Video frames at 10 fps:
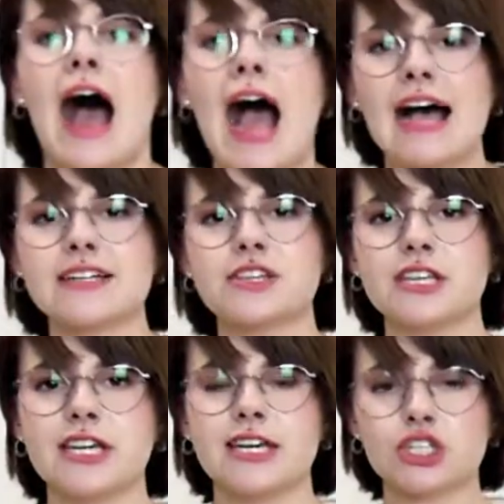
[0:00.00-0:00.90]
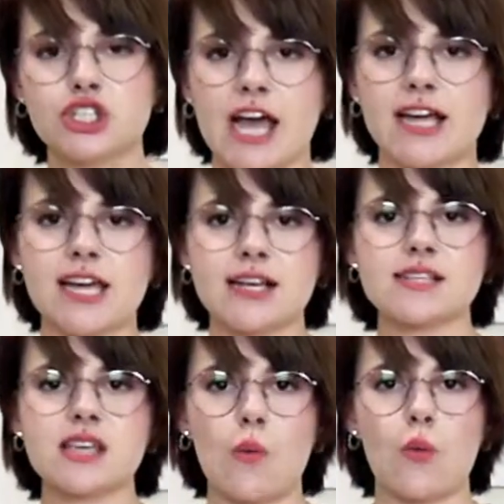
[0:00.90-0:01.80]
and the
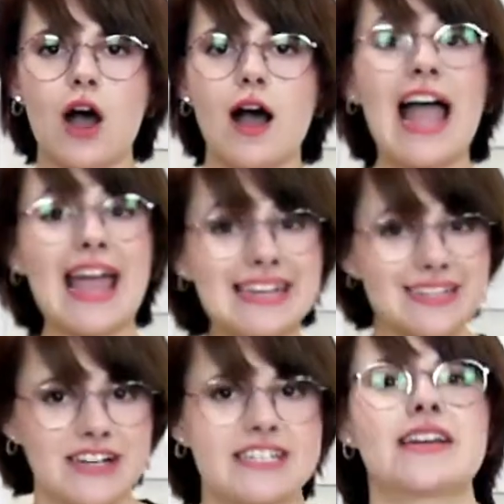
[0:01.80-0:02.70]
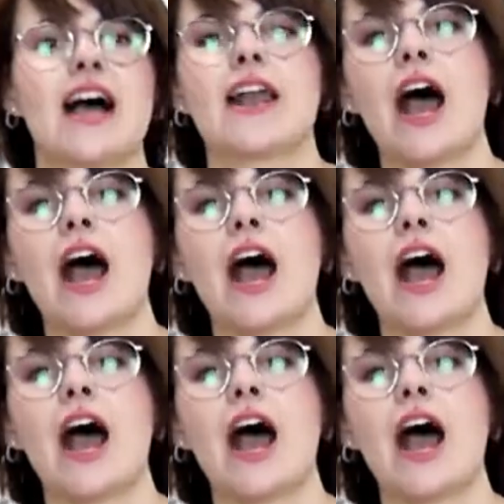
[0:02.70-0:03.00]
jeggings were eight ninety-nine.